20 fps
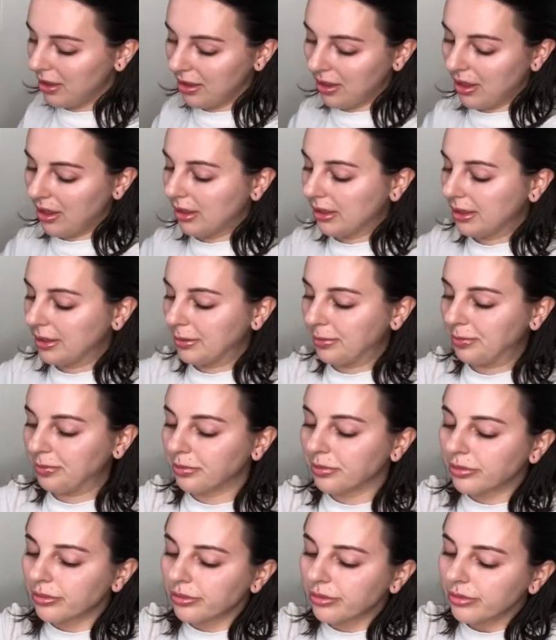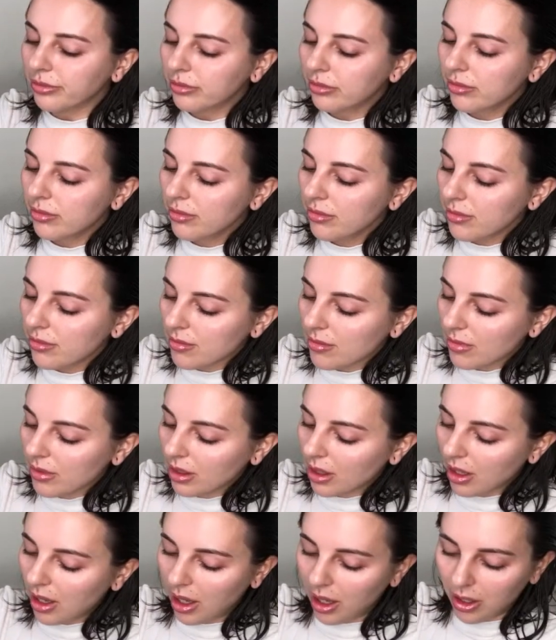Paulina.
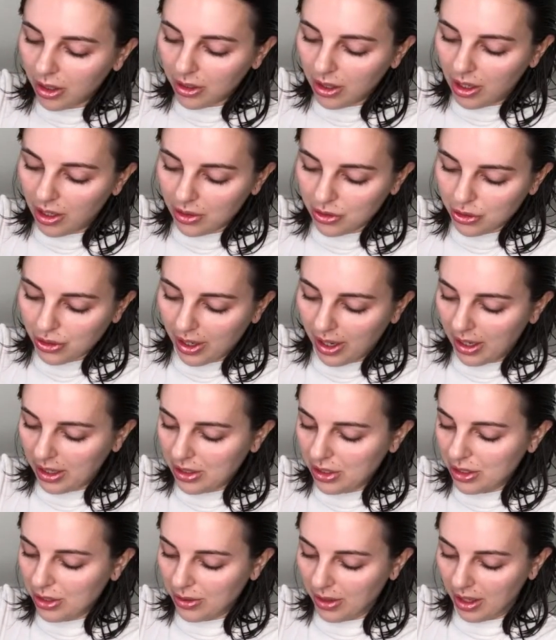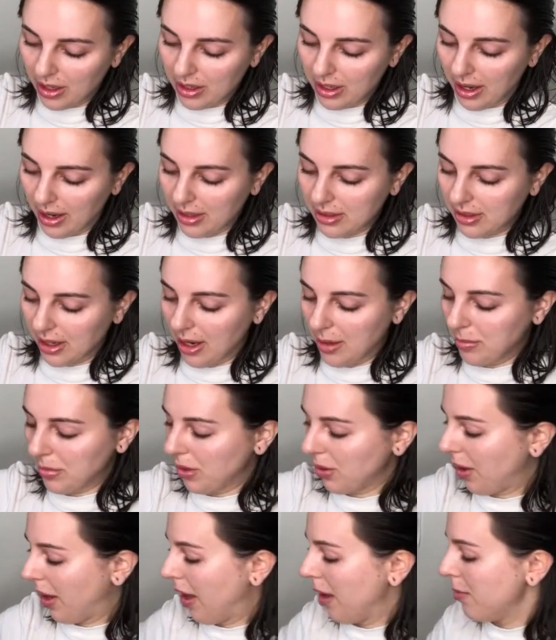I'll try and do that next time.
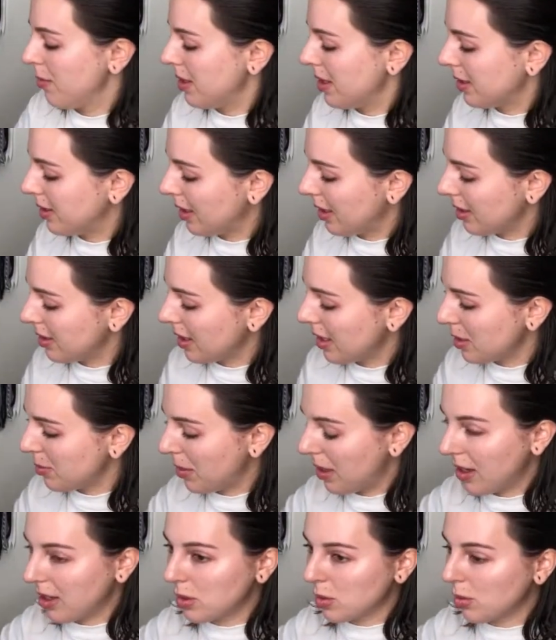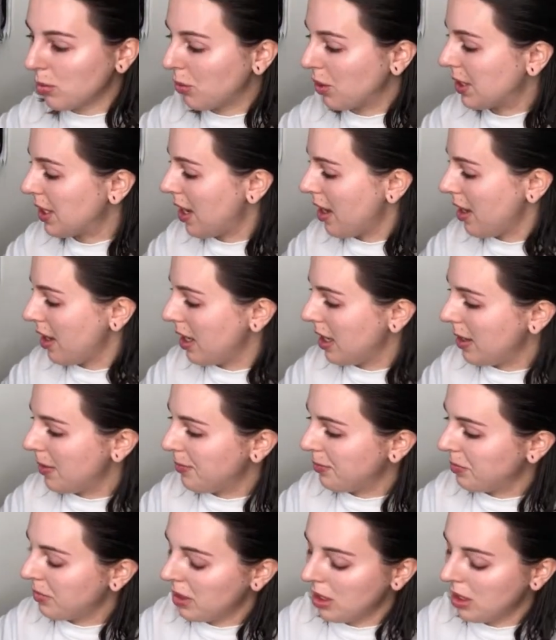Okay, I'm going to sanitize my hands one more time.